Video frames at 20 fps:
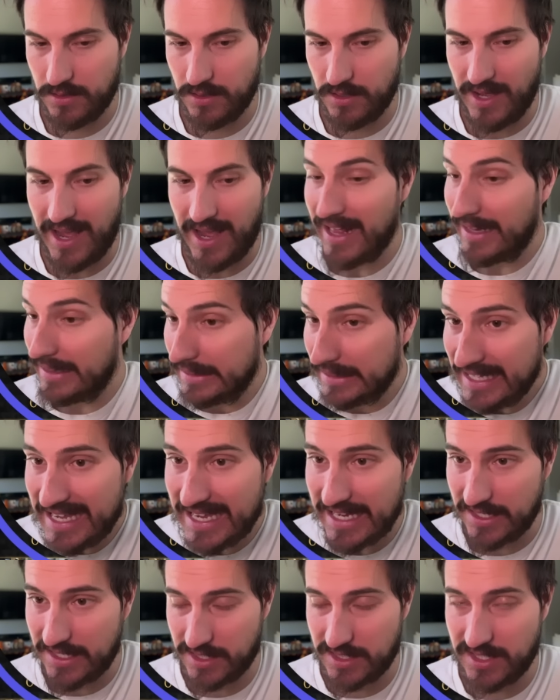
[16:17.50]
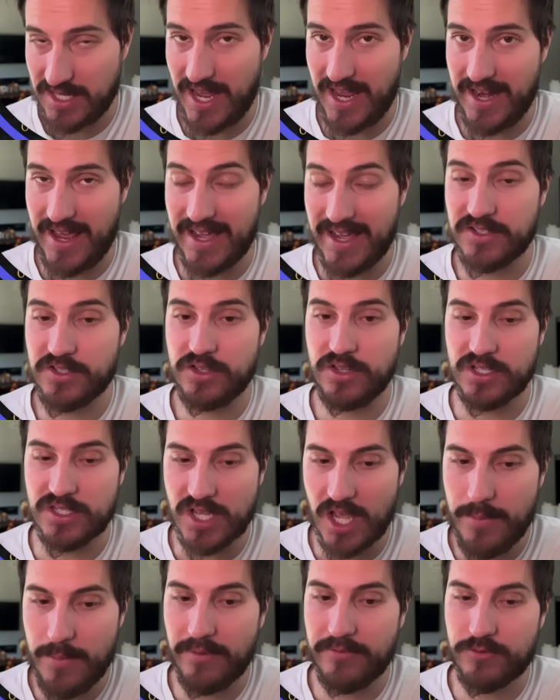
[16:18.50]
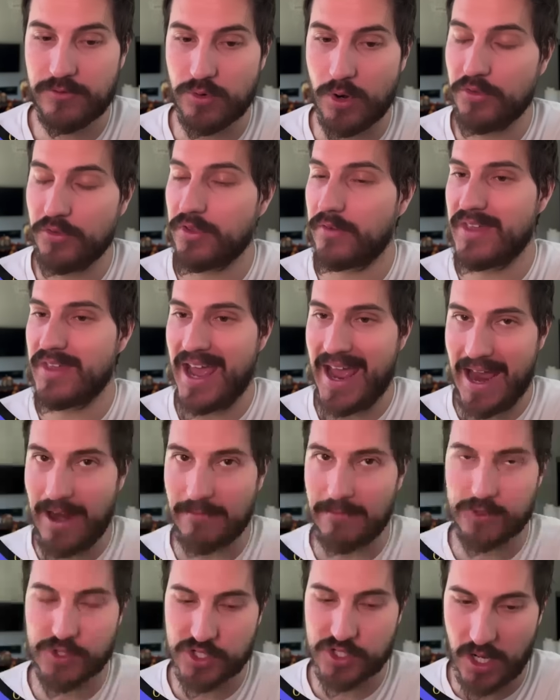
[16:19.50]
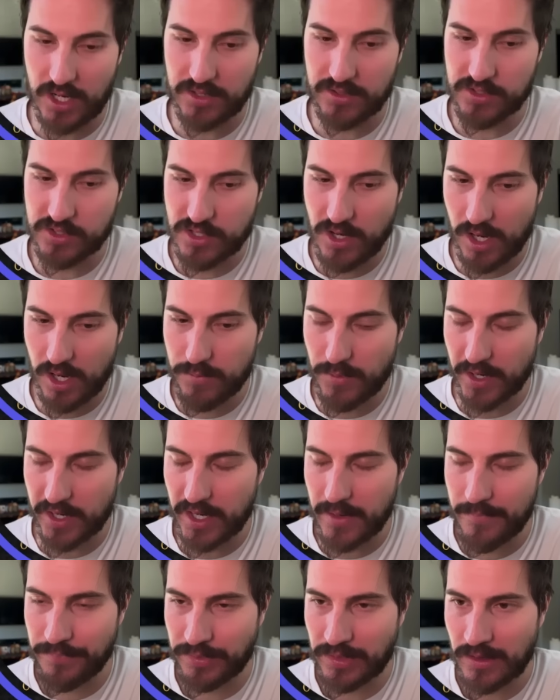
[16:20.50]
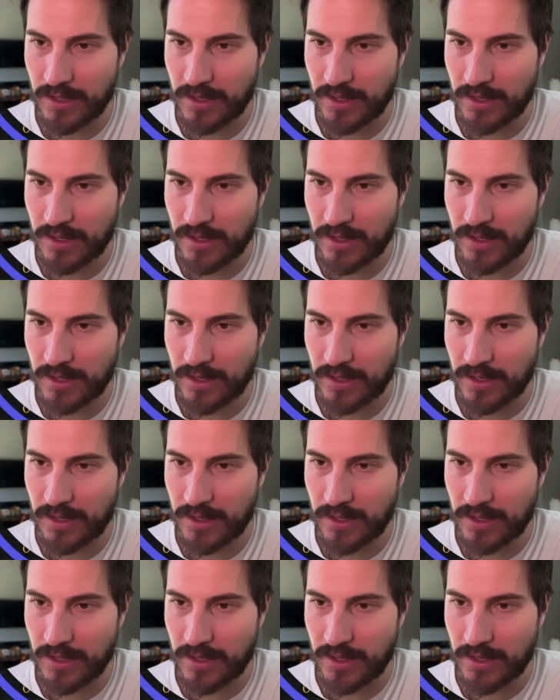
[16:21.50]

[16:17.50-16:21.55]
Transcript: at least 10x, the type of growth of the average stock in the stock market.